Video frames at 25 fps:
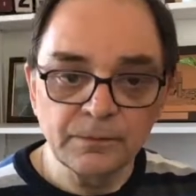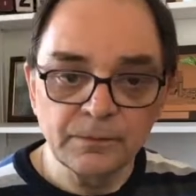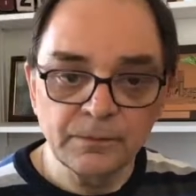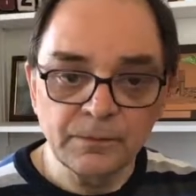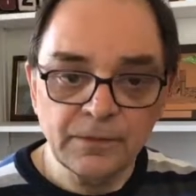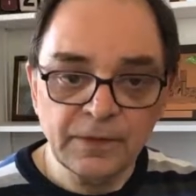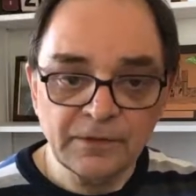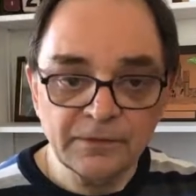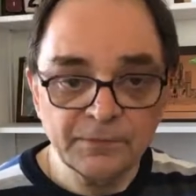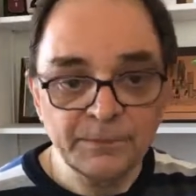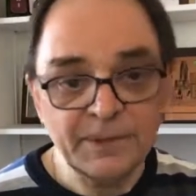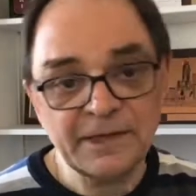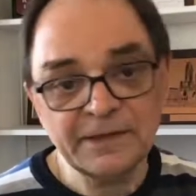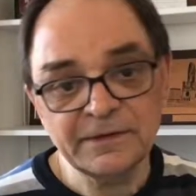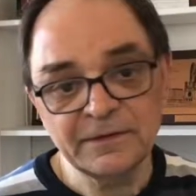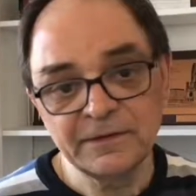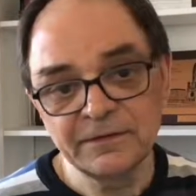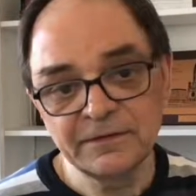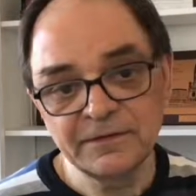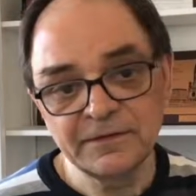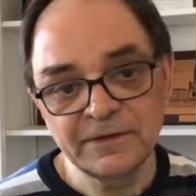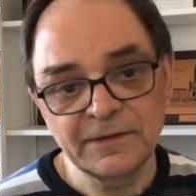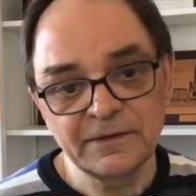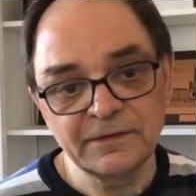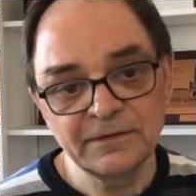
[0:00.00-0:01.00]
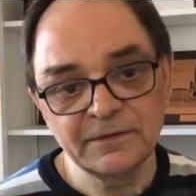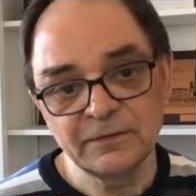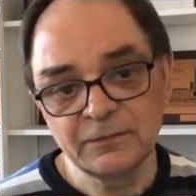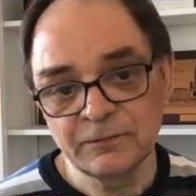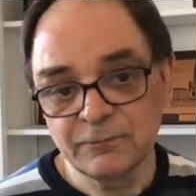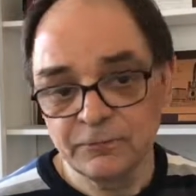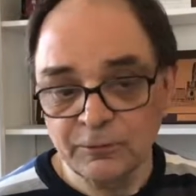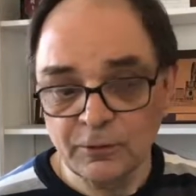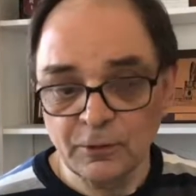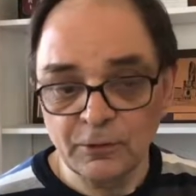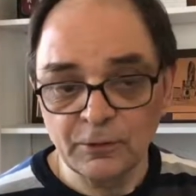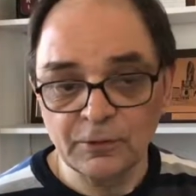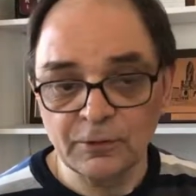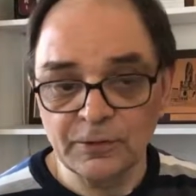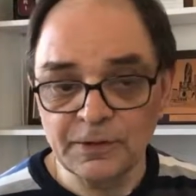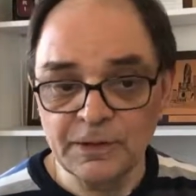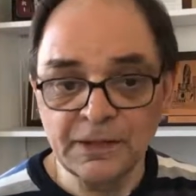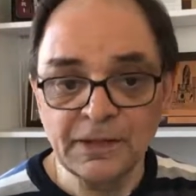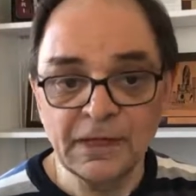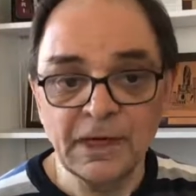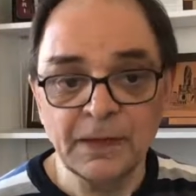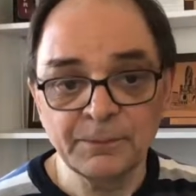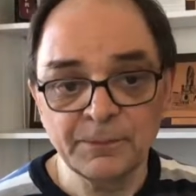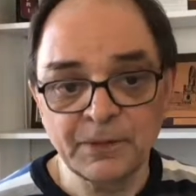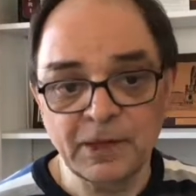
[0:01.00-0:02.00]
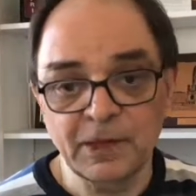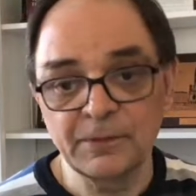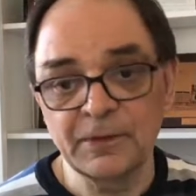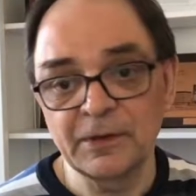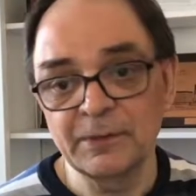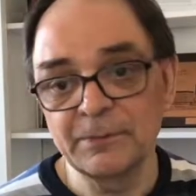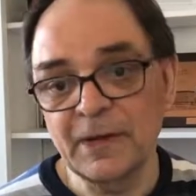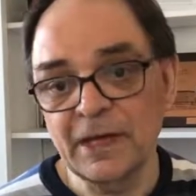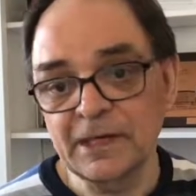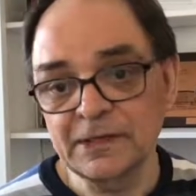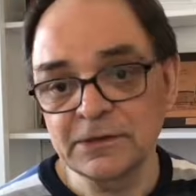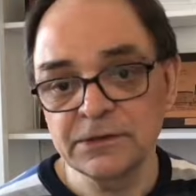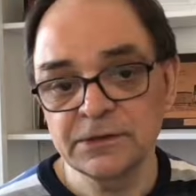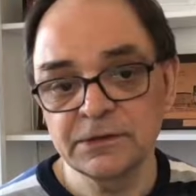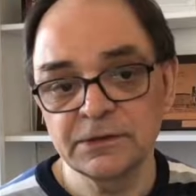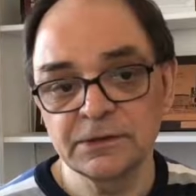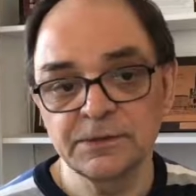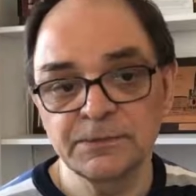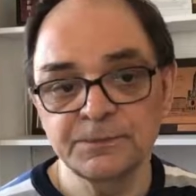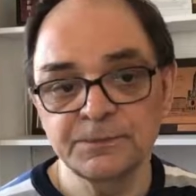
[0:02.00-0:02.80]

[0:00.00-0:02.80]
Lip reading: expectancies for an upcoming match.